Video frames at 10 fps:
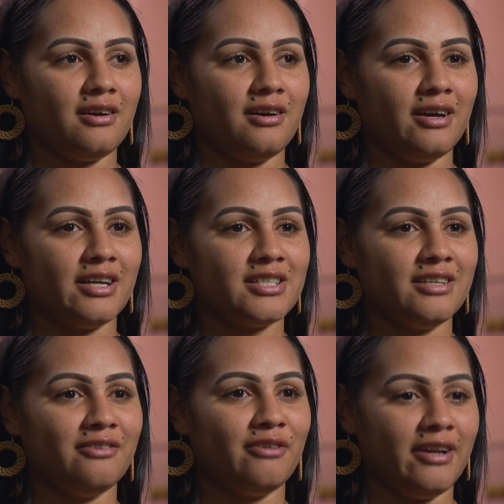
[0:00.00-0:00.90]
I
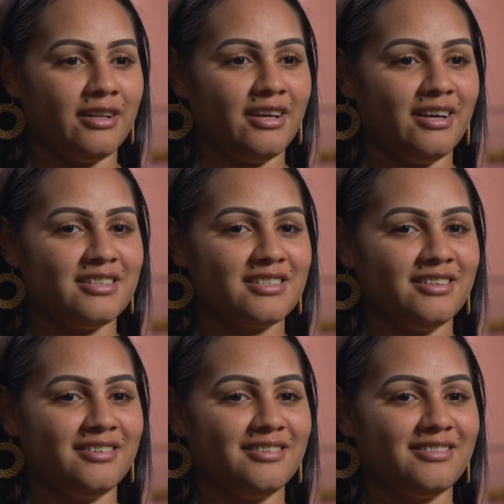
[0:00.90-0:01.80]
actually ran out of the house
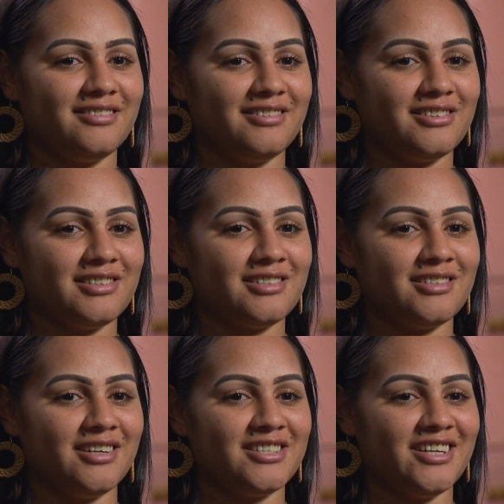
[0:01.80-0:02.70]
and
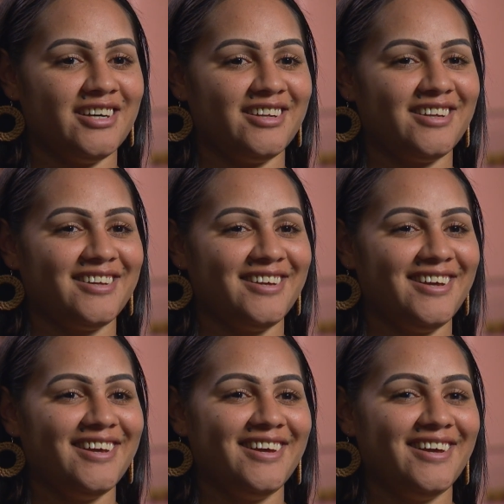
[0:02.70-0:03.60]
started shouting.
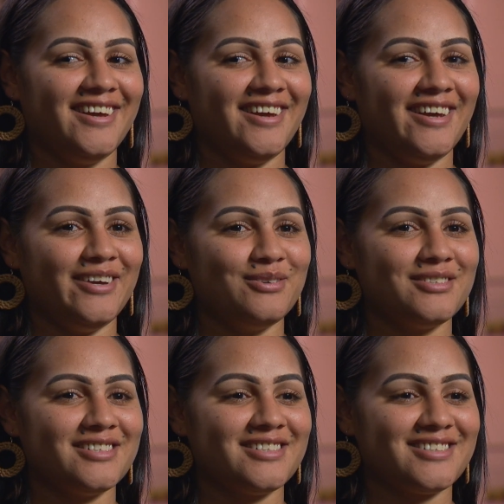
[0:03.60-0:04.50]
He was
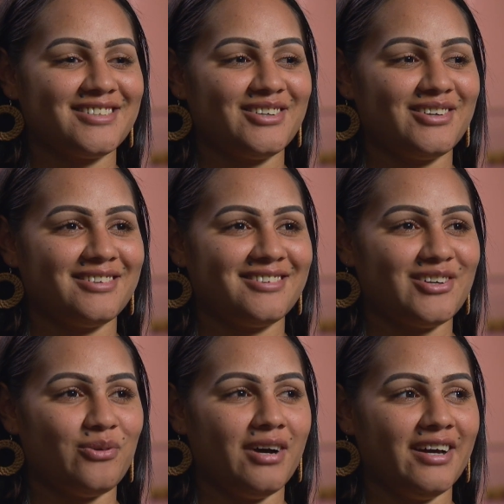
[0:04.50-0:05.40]
just
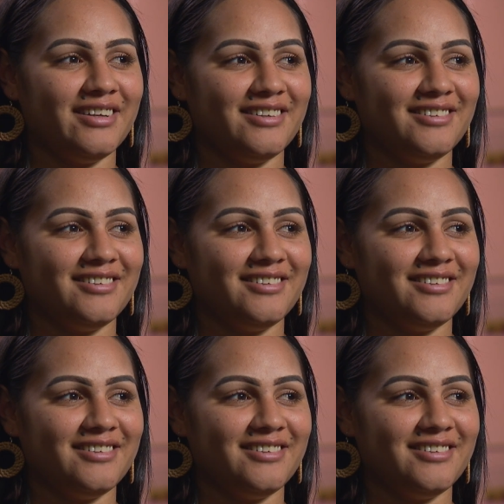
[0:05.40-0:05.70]
quiet.